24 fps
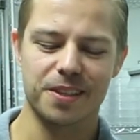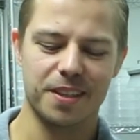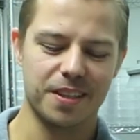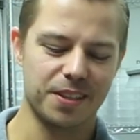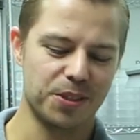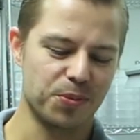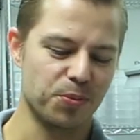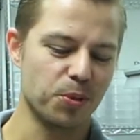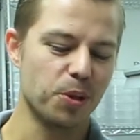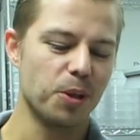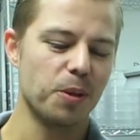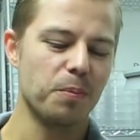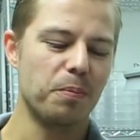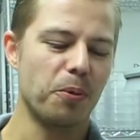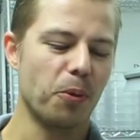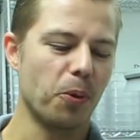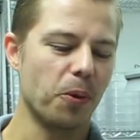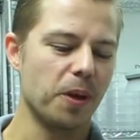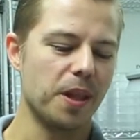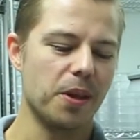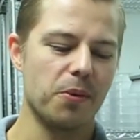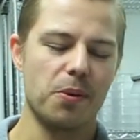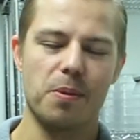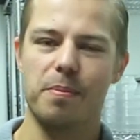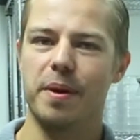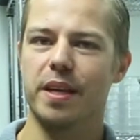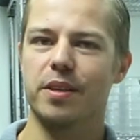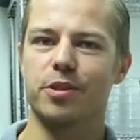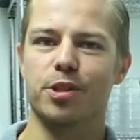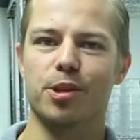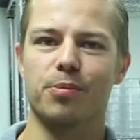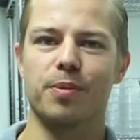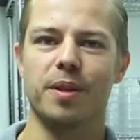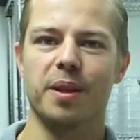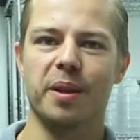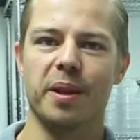And it's real important that we make
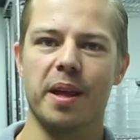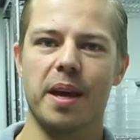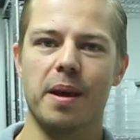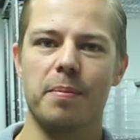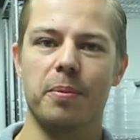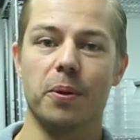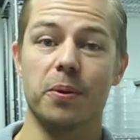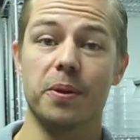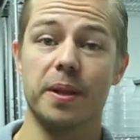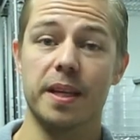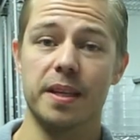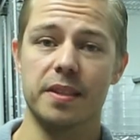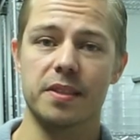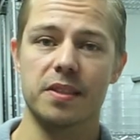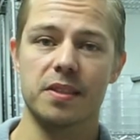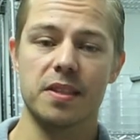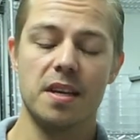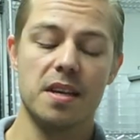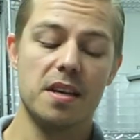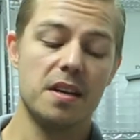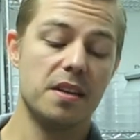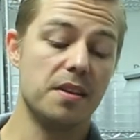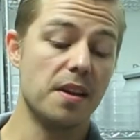sure we label this,